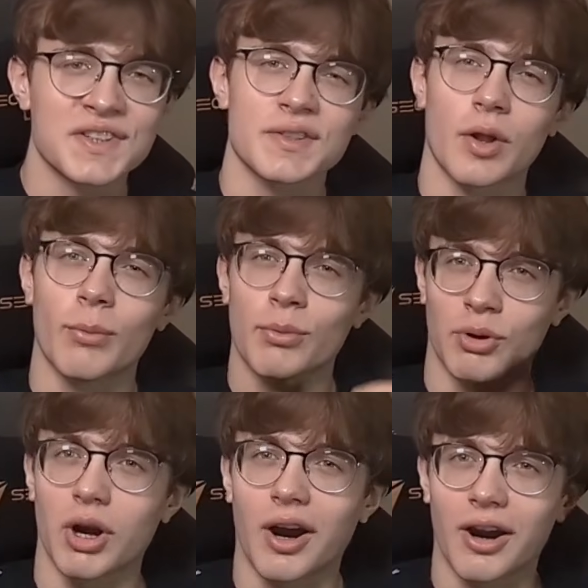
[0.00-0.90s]
on a
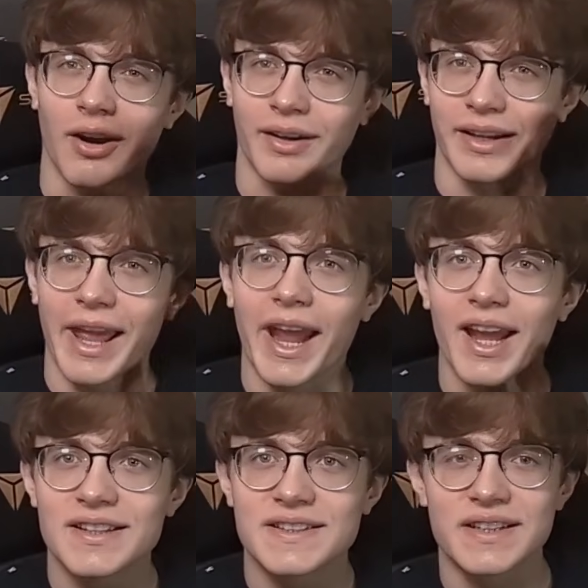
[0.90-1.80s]
more
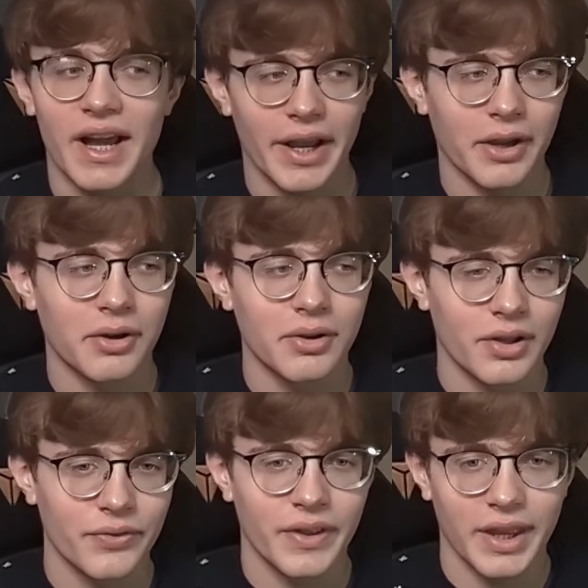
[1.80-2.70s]
arcade style
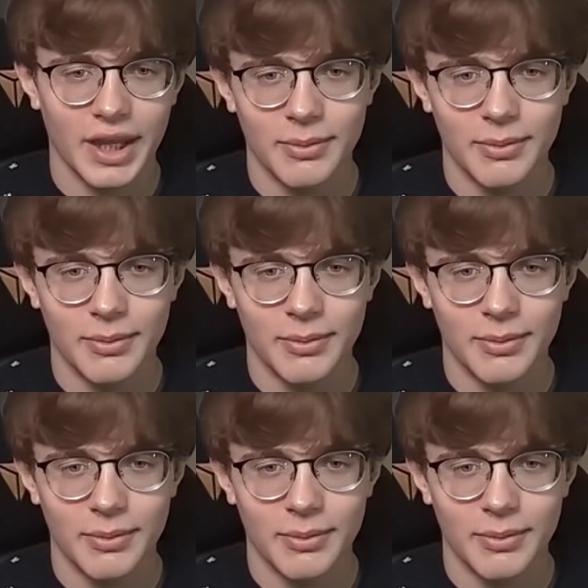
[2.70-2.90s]
of the game.